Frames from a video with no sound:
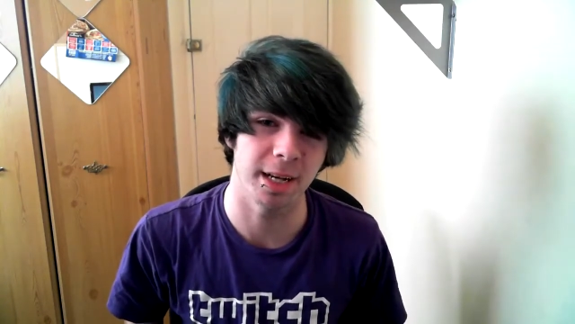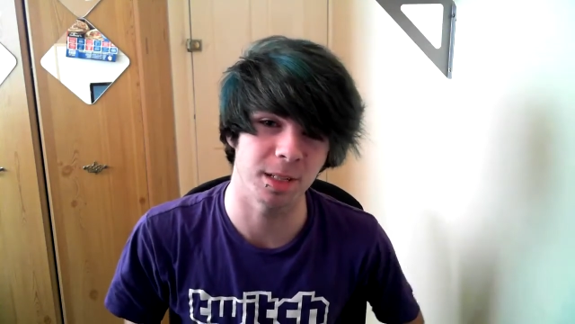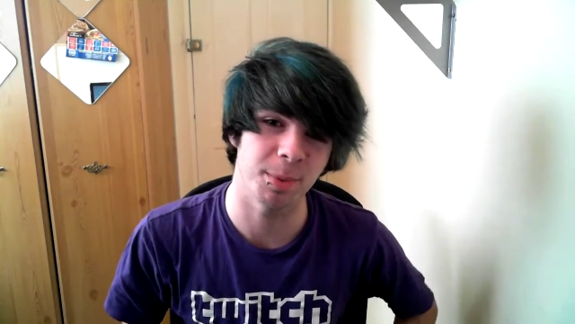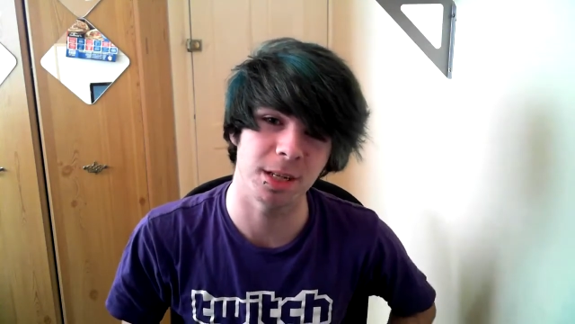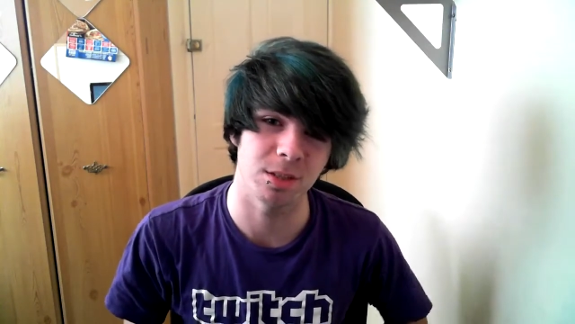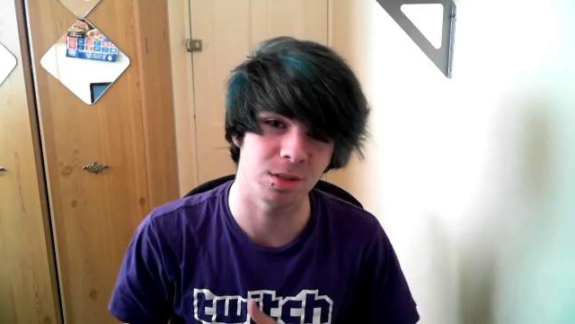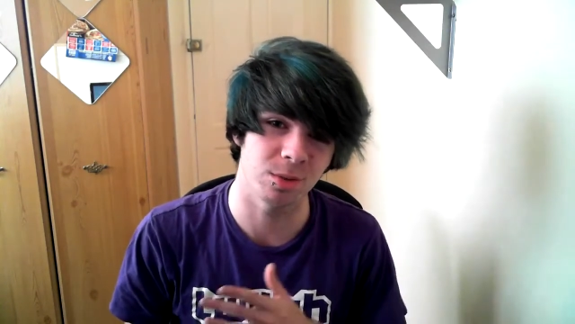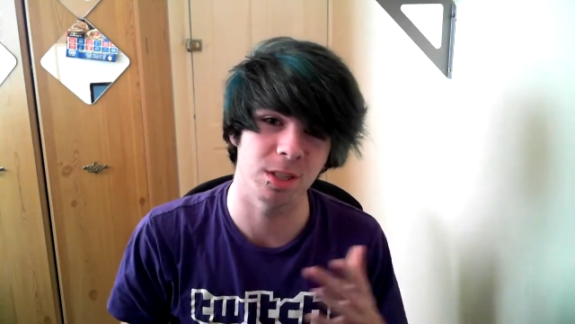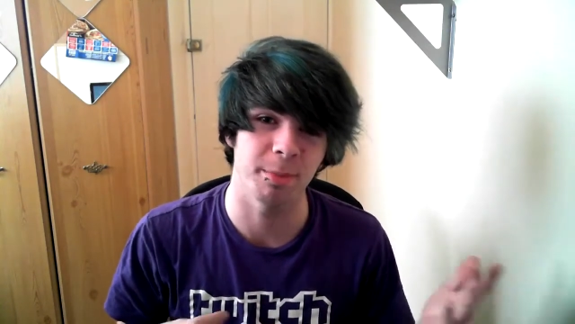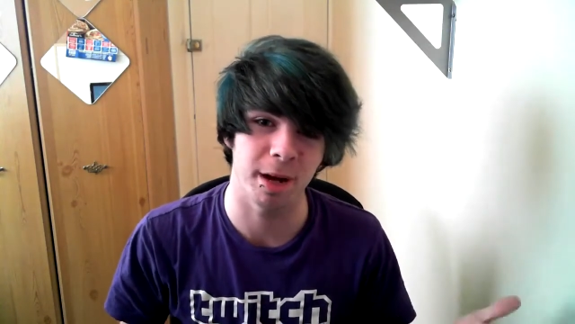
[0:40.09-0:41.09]
and it's better just do
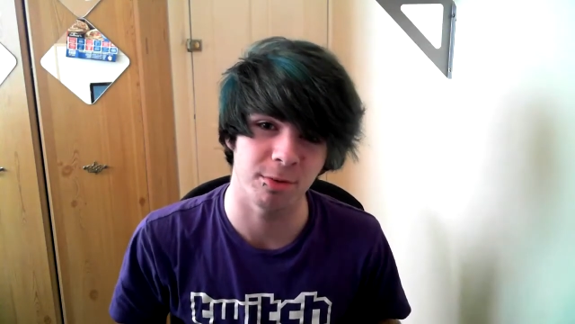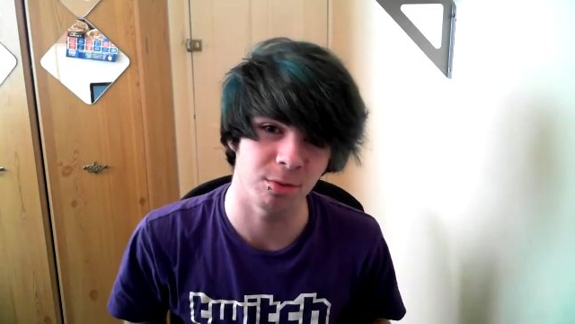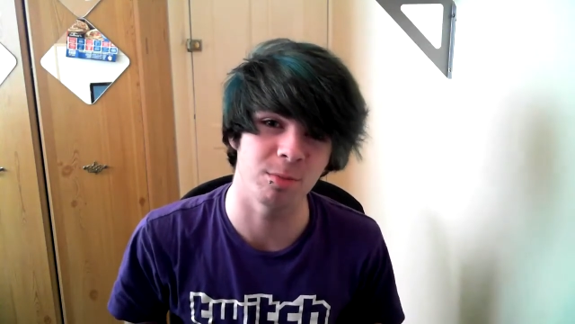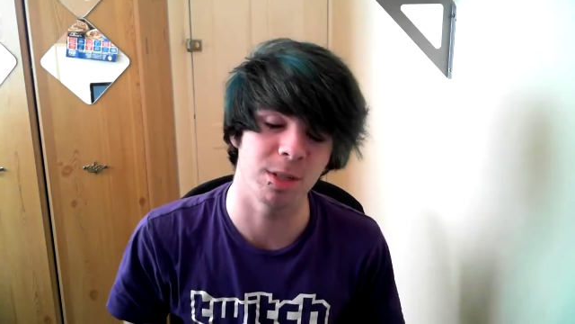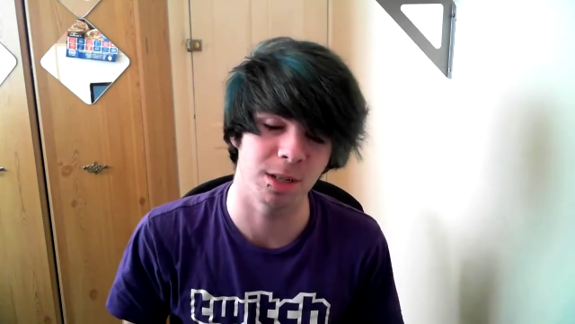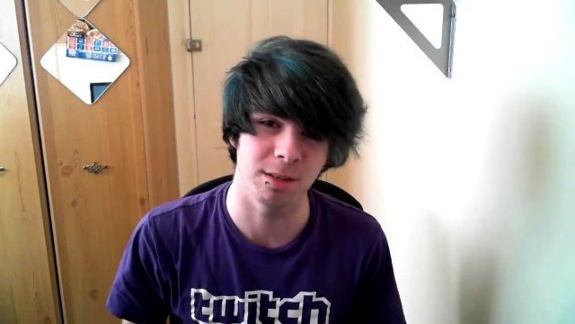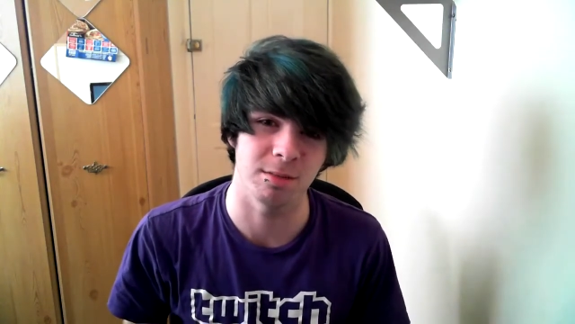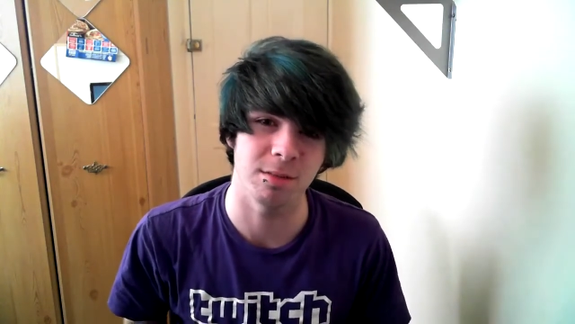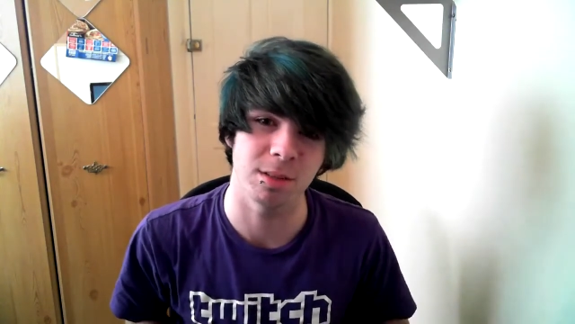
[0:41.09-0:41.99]
it in the bathroom, you know,